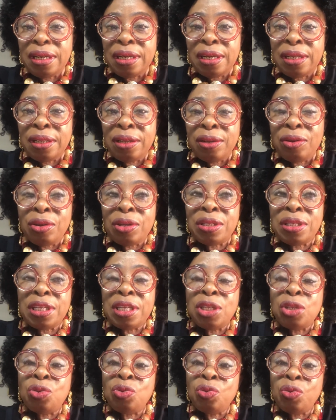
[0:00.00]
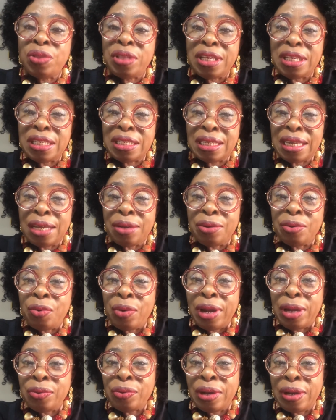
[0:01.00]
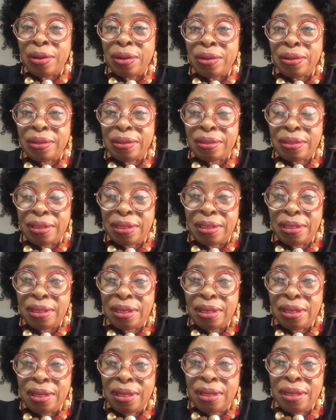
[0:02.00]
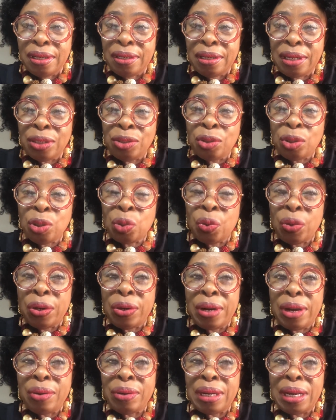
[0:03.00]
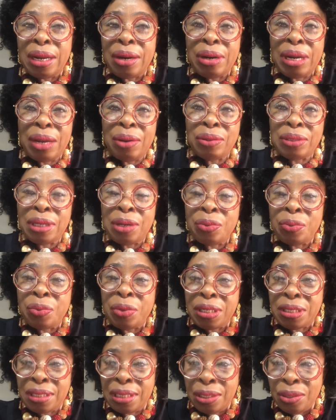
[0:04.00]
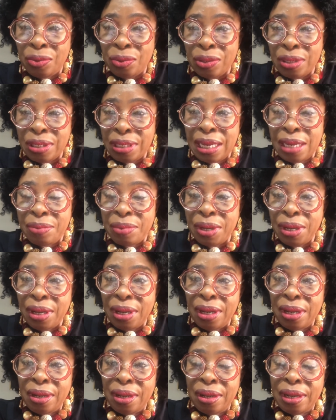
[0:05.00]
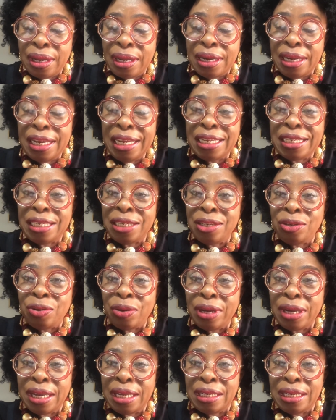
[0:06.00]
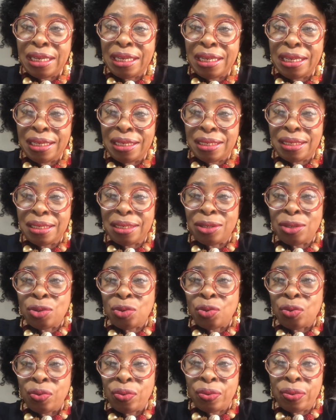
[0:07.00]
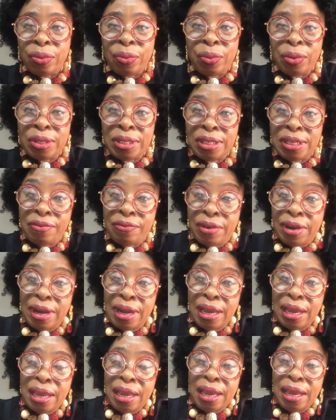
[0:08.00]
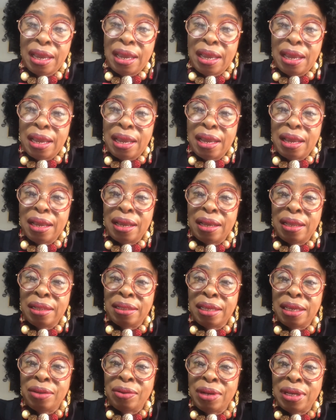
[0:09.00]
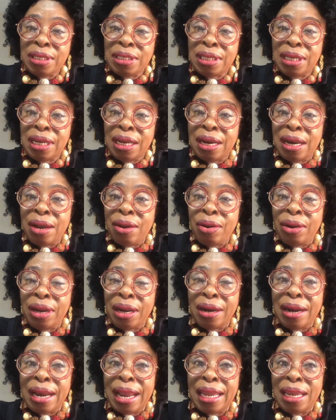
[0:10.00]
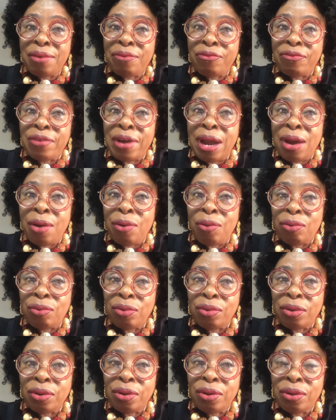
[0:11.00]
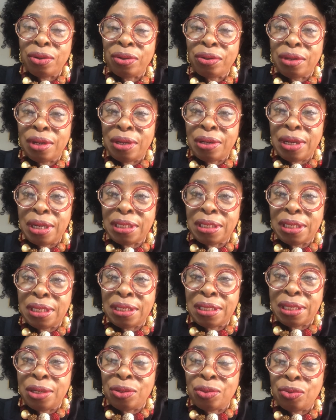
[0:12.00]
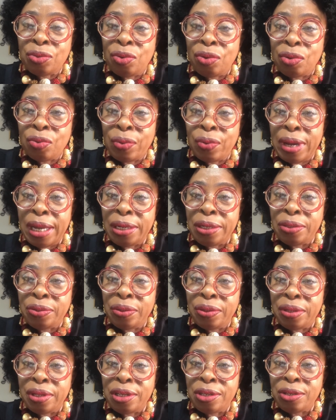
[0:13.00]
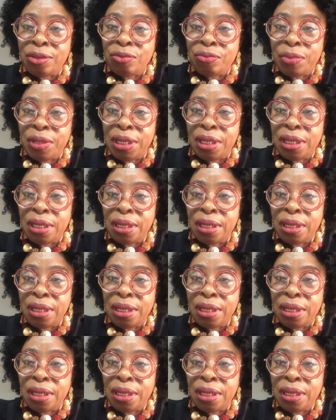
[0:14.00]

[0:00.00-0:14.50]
The Lord says, do this, and you go and do another thing. You're just going round and round and wasting your time and hitting your head against the stone or whatever. And then you are still crying foul. And you are still saying to God, why are you doing this to me?